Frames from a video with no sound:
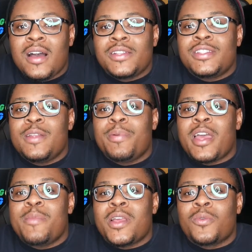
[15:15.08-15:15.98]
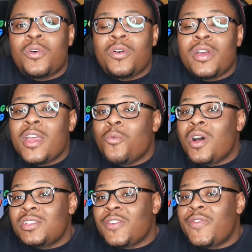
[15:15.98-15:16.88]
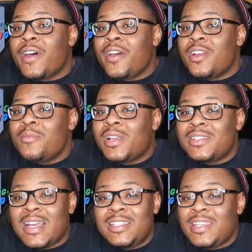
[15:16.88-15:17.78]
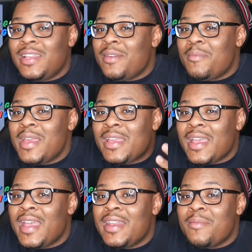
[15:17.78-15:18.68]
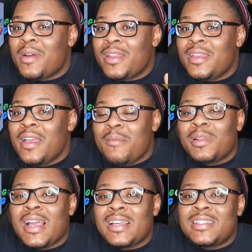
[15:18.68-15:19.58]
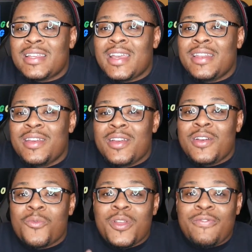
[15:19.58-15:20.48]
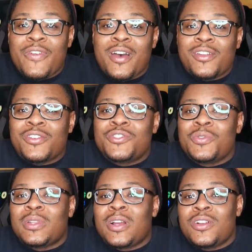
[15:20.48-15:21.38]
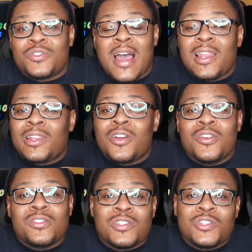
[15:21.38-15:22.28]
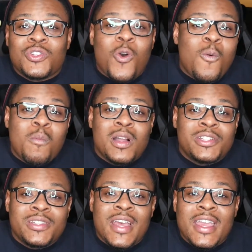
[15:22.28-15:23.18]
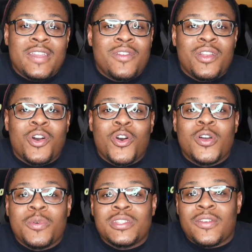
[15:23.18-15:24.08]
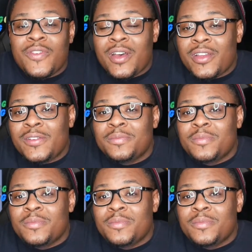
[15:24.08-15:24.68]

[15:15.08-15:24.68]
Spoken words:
Did play a big role. It was a failure because I didn't make any money, but like I said, with failures you learn. So I learned so much in that, even though it was a failure.